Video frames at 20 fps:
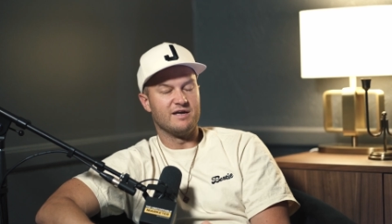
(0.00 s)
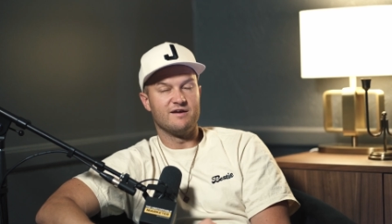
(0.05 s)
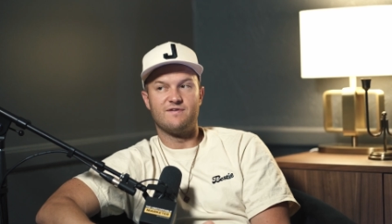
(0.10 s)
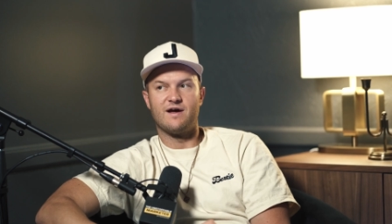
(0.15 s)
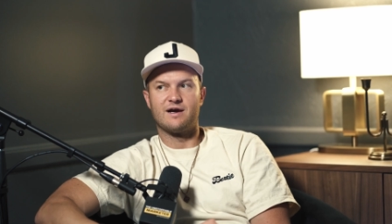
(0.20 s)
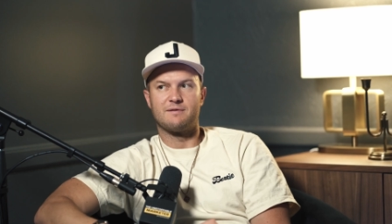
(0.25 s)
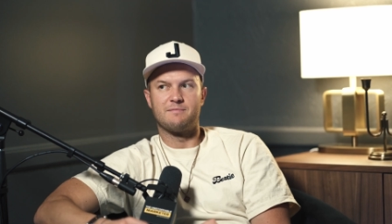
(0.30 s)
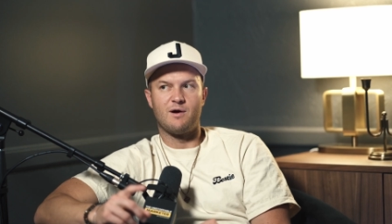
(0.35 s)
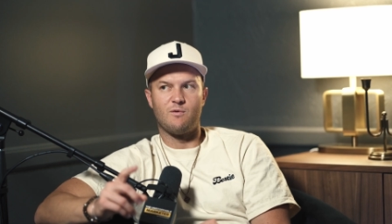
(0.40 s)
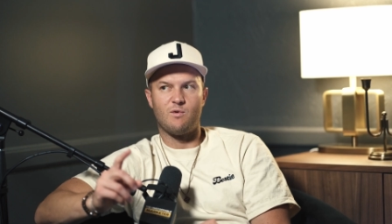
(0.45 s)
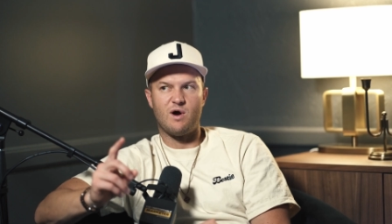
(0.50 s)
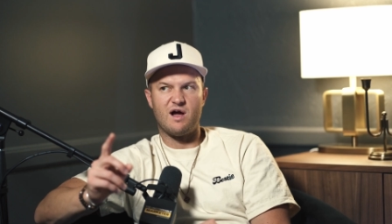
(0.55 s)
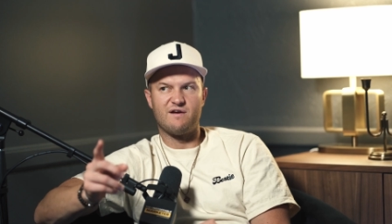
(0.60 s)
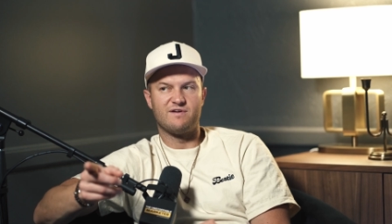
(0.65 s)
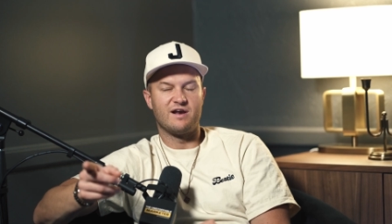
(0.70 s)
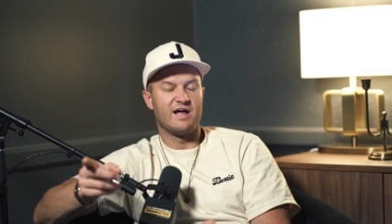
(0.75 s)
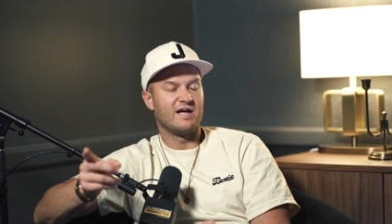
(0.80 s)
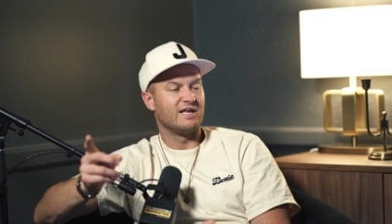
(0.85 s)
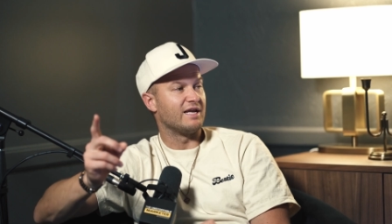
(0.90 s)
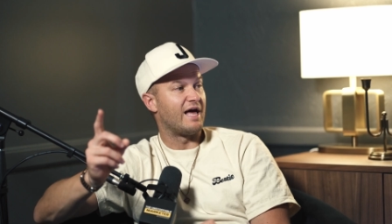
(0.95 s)
In fact, my wife
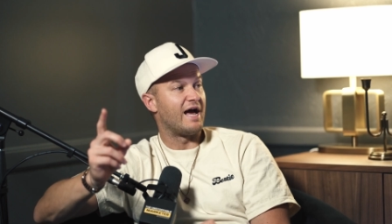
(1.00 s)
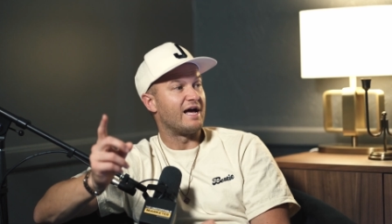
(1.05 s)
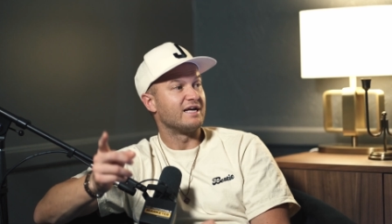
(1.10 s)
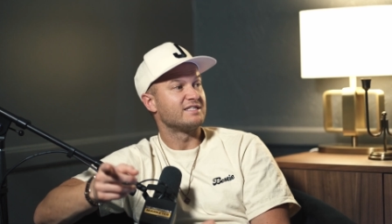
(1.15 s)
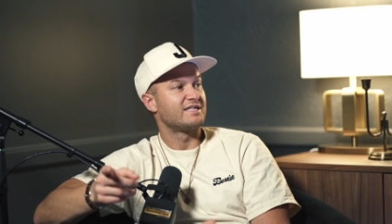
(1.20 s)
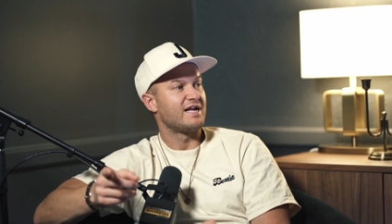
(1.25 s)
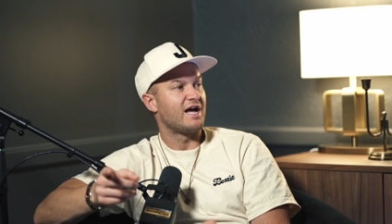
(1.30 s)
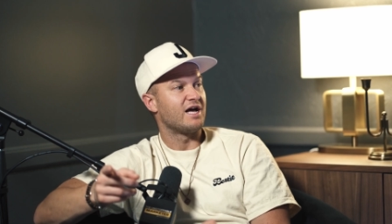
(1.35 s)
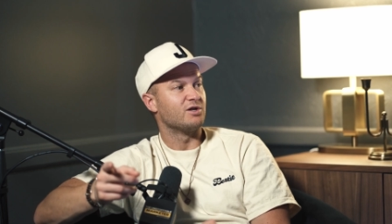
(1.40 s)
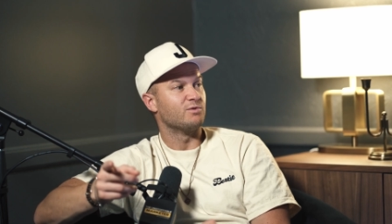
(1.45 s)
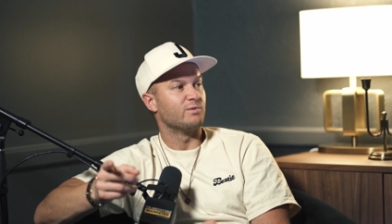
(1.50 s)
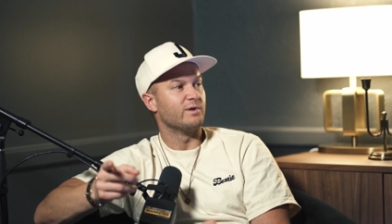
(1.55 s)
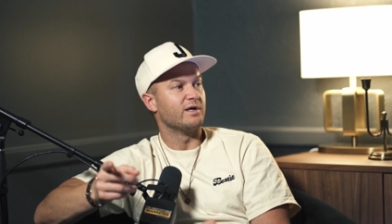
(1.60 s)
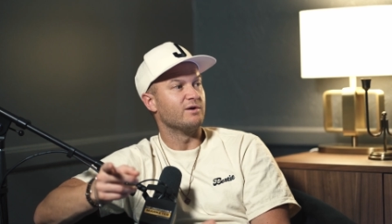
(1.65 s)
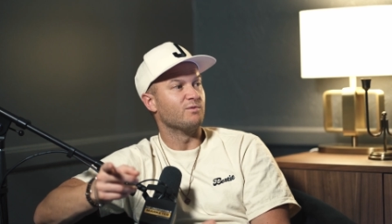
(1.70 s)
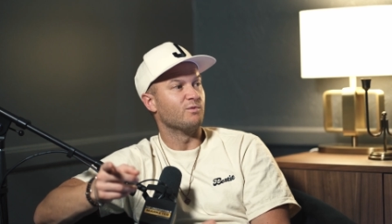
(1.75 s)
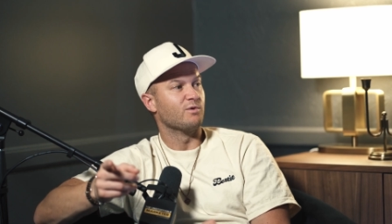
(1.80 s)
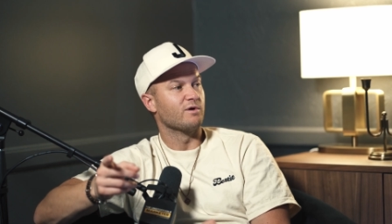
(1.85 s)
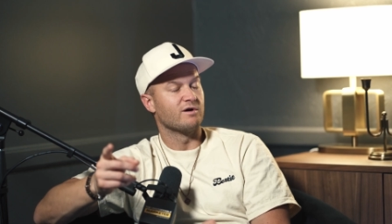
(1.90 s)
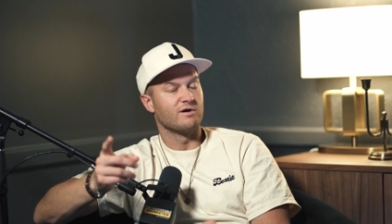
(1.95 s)
and I last Halloween